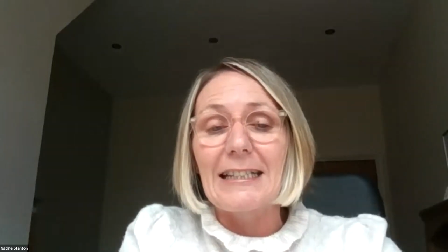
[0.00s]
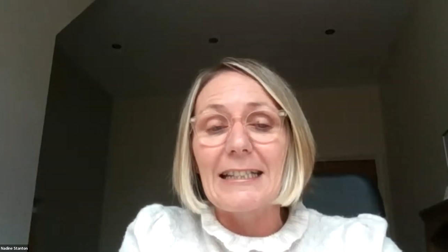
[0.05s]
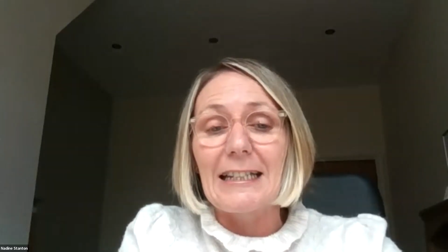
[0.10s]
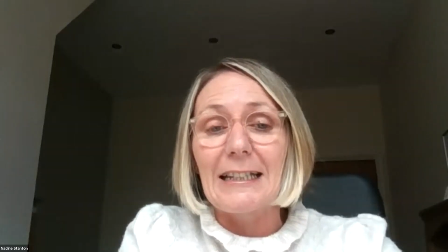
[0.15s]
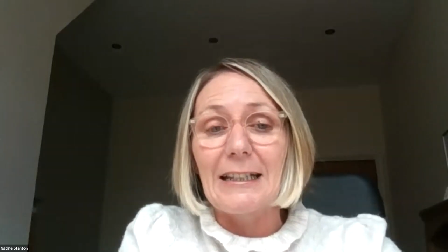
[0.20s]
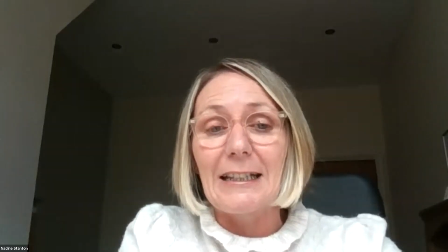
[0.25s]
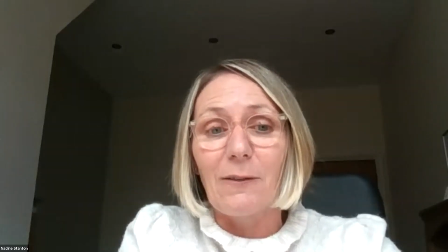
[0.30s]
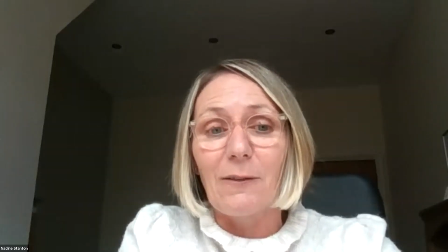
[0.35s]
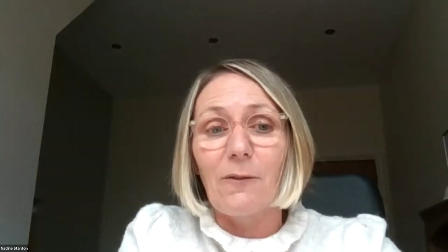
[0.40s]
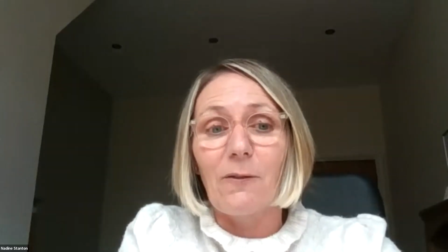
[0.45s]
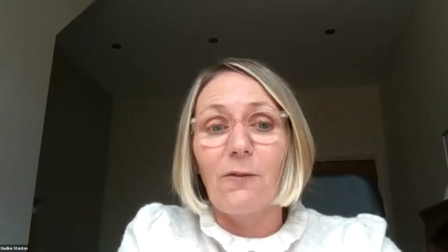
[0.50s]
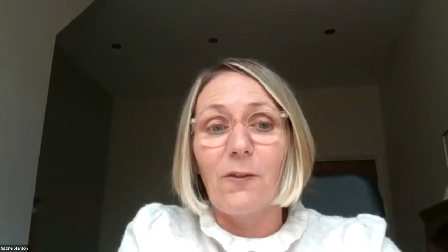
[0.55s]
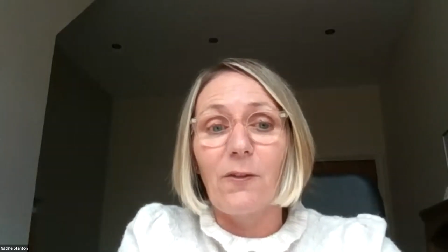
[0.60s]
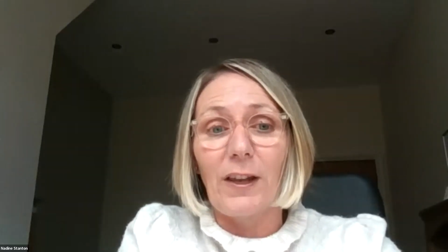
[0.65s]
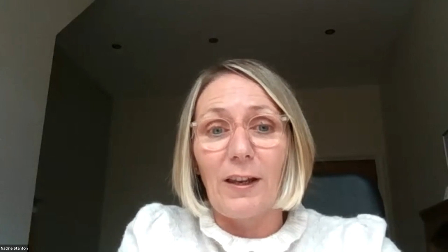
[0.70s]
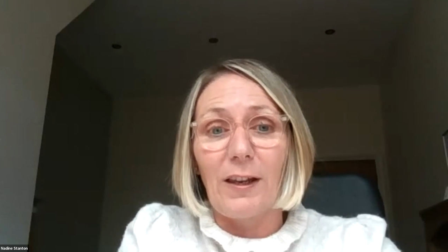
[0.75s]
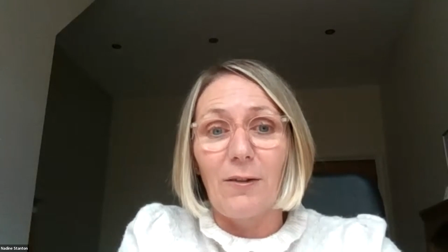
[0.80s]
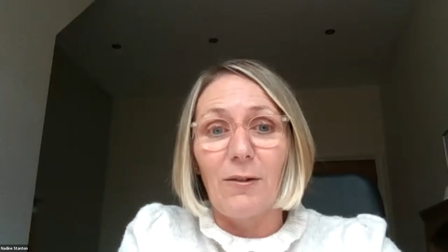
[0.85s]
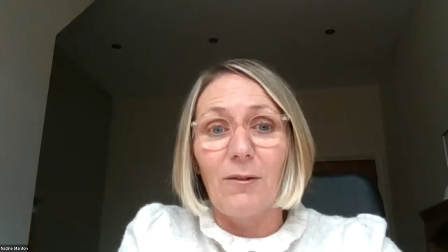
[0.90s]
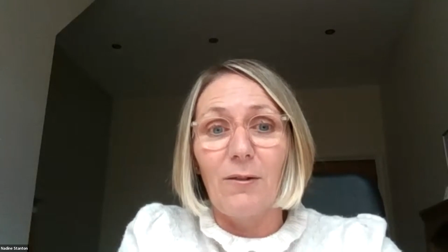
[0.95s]
didn't
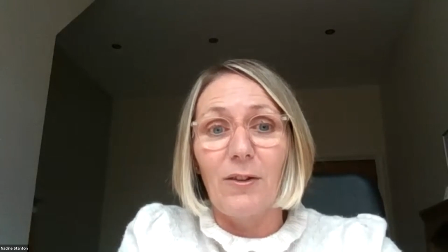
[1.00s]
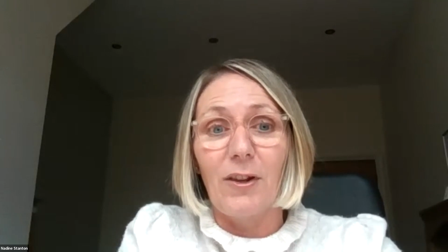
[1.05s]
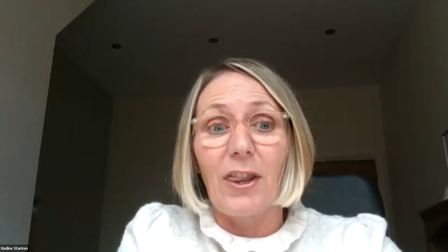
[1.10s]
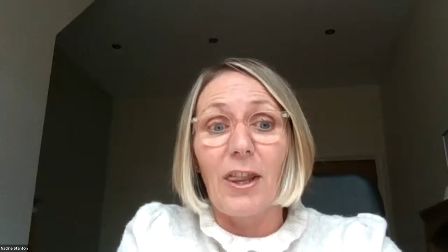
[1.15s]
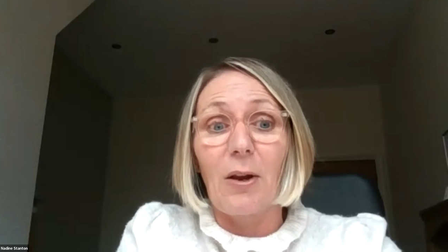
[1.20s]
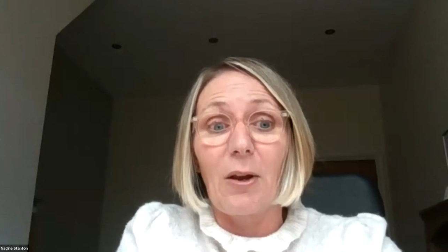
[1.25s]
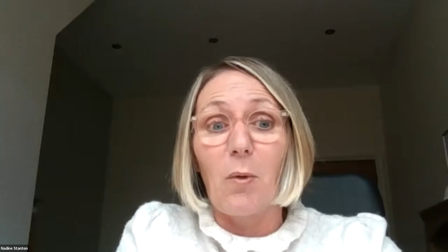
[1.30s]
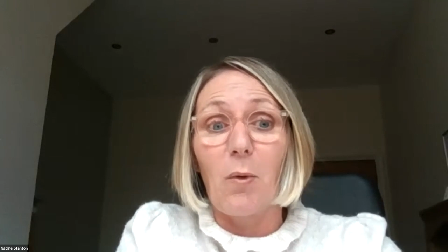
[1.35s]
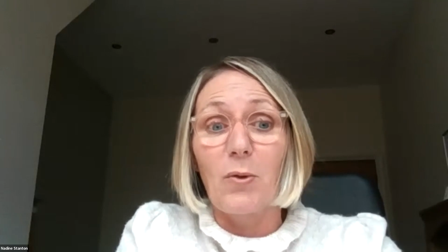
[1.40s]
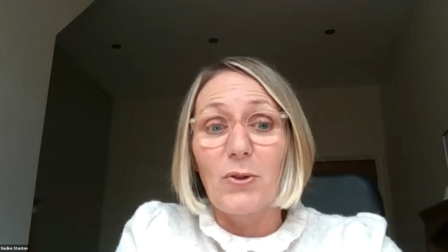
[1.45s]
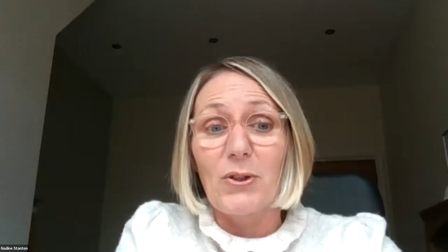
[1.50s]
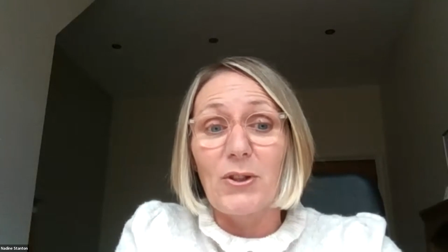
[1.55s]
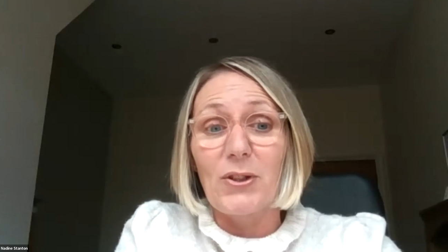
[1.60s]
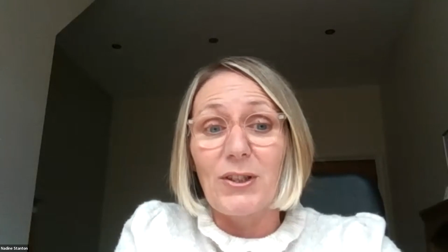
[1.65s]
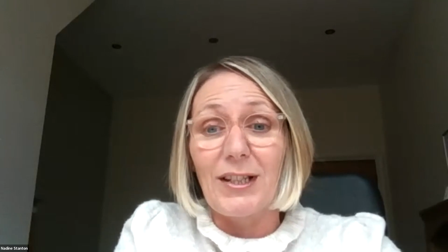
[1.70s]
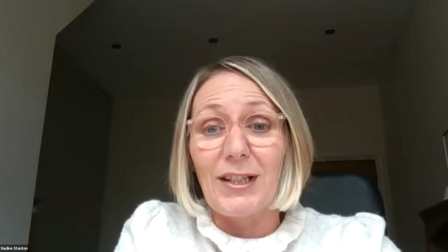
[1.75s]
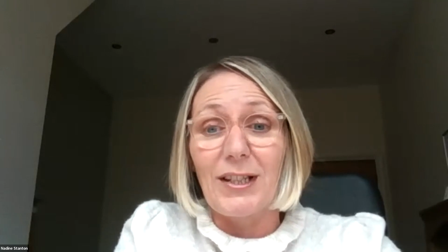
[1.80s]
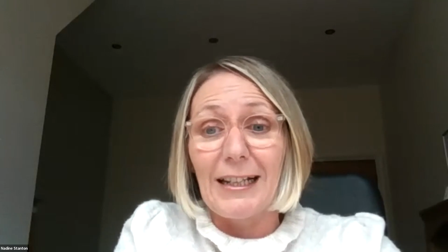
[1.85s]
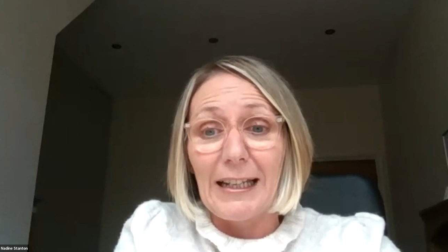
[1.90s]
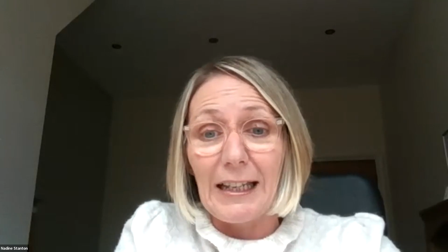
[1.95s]
feel that they
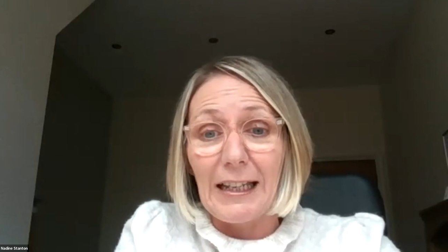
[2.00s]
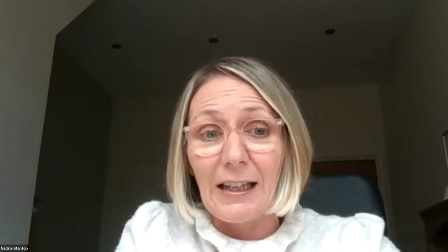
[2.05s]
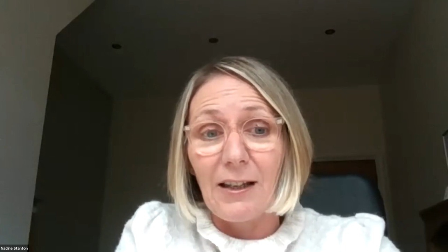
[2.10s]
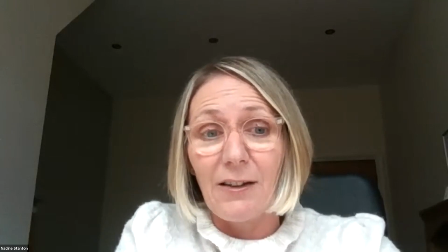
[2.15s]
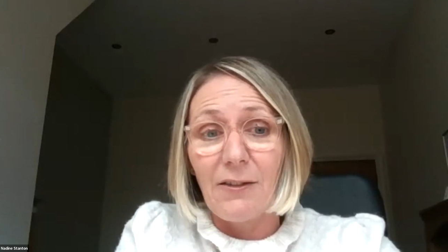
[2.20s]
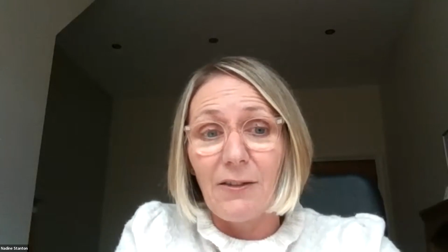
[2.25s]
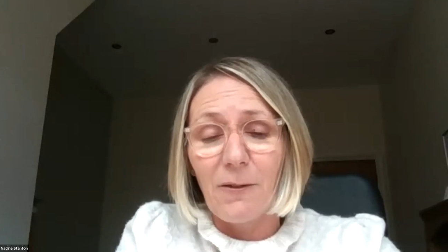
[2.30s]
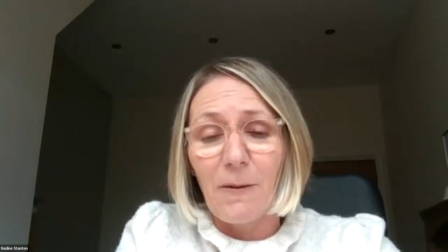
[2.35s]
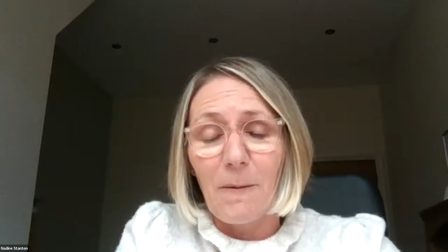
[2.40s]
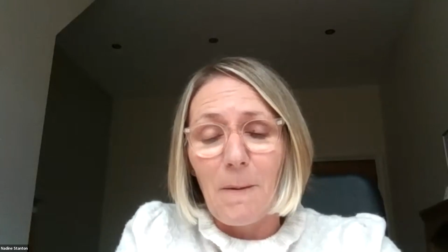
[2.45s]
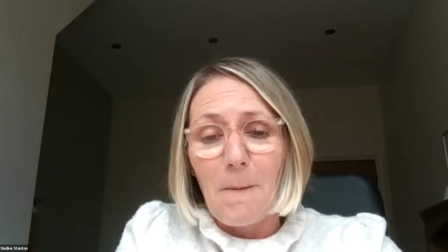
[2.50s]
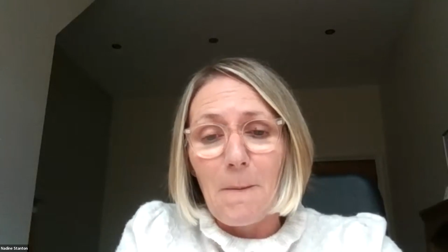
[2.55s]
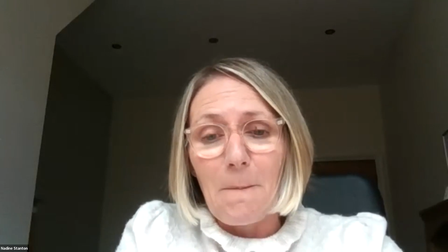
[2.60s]
wanted to leave.